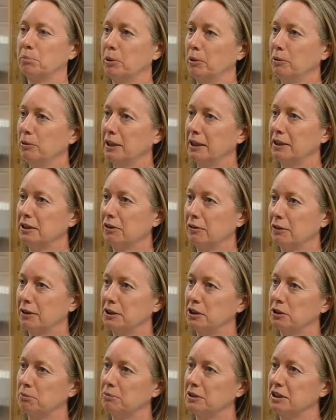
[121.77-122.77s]
pooling
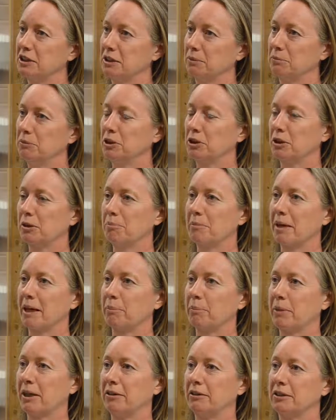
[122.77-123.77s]
knowledge and wisdom you can
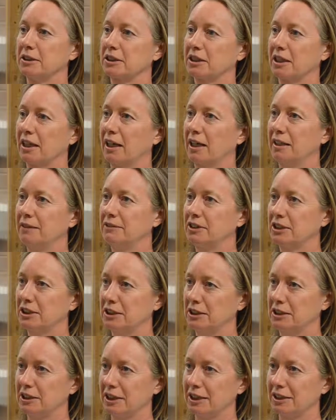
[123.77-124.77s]
make parents' lives
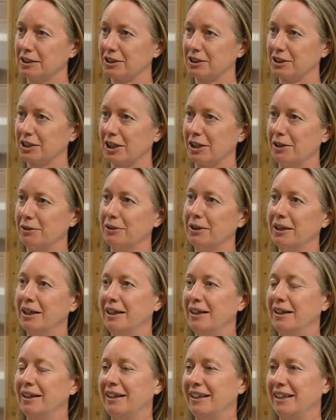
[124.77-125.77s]
easier. So
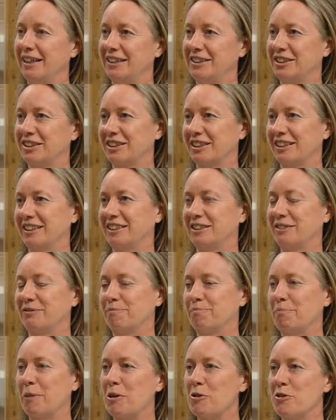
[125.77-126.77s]
it's
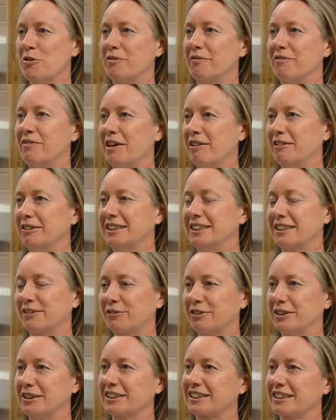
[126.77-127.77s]
both very
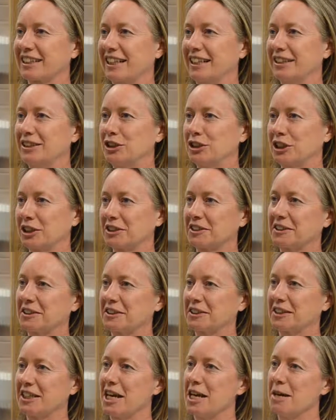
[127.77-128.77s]
different and just the
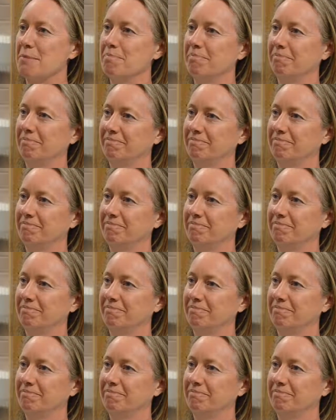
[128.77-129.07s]
same.